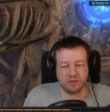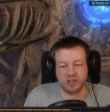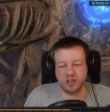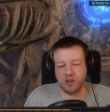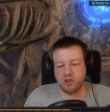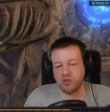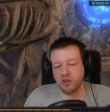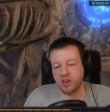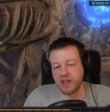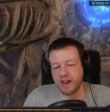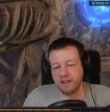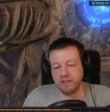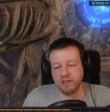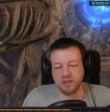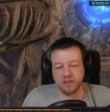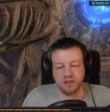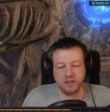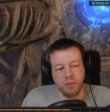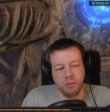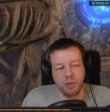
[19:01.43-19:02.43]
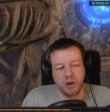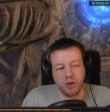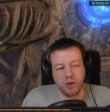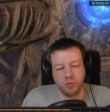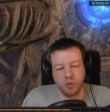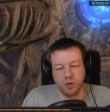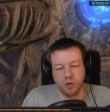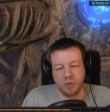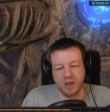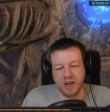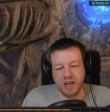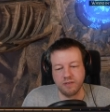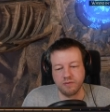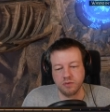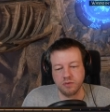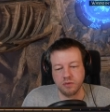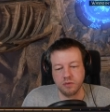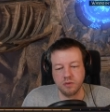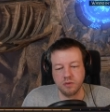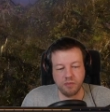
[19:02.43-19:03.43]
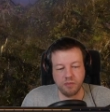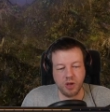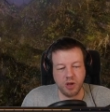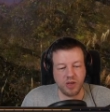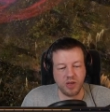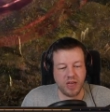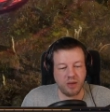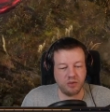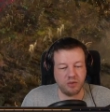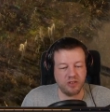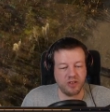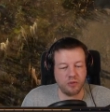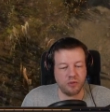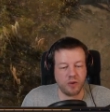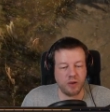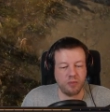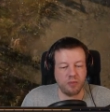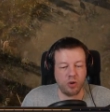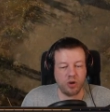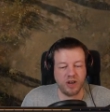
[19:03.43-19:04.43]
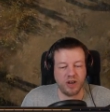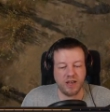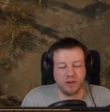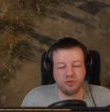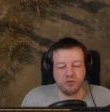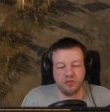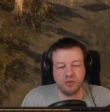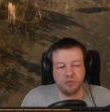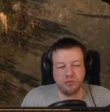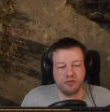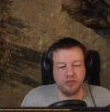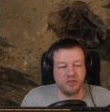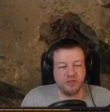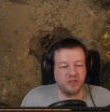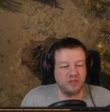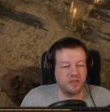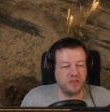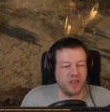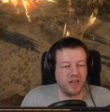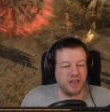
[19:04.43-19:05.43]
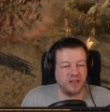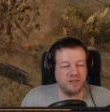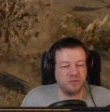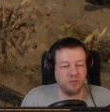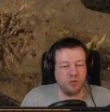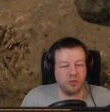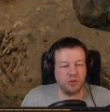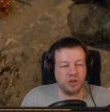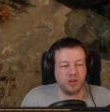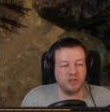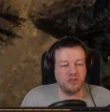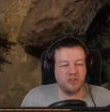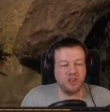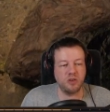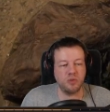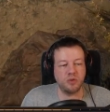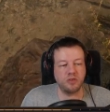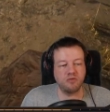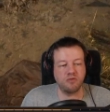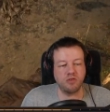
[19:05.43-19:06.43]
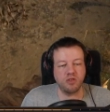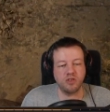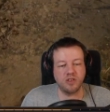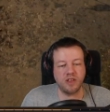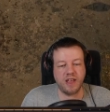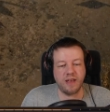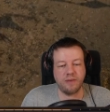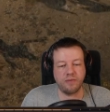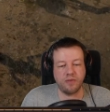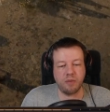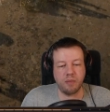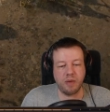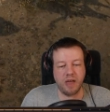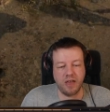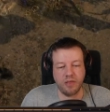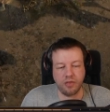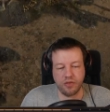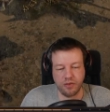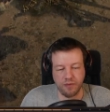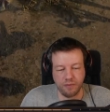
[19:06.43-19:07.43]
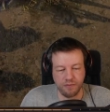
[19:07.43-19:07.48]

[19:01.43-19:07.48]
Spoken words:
it on your character, but it will be leveled. Okay, we take the waypoint now to the Prisoner's Gate, and what we're going to do is run down the path.